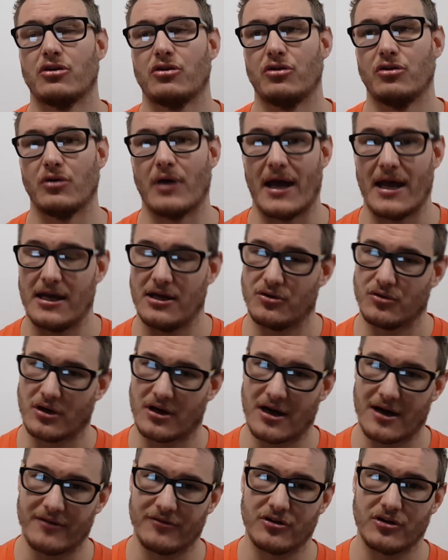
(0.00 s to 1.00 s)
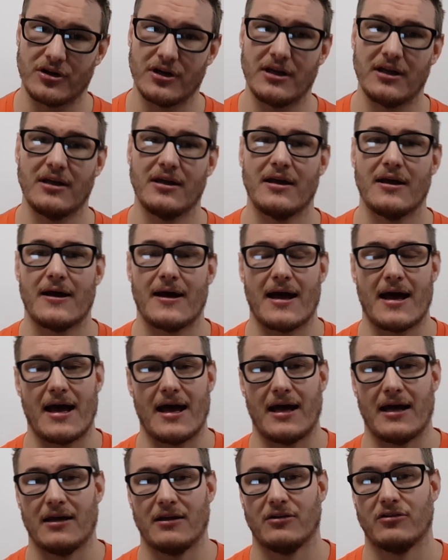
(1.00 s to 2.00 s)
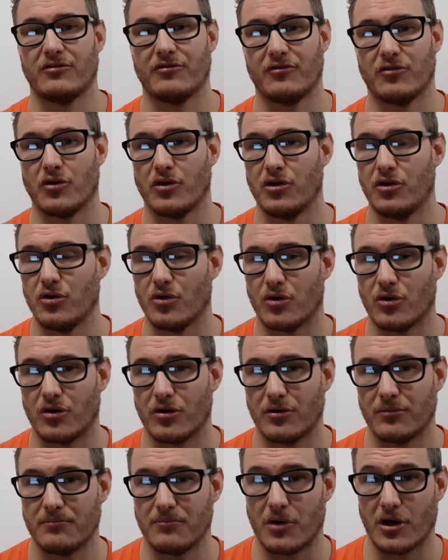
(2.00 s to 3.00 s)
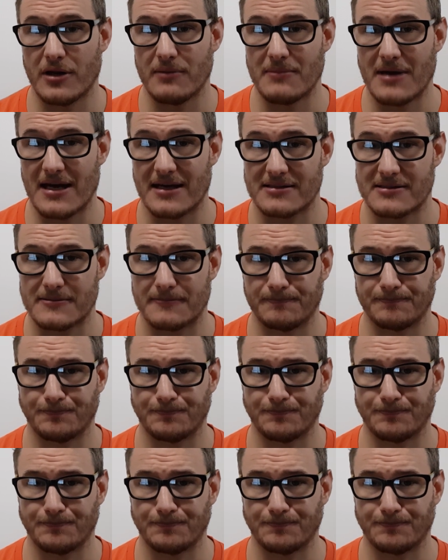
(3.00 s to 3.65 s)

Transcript: to aid recovery and for your body mass.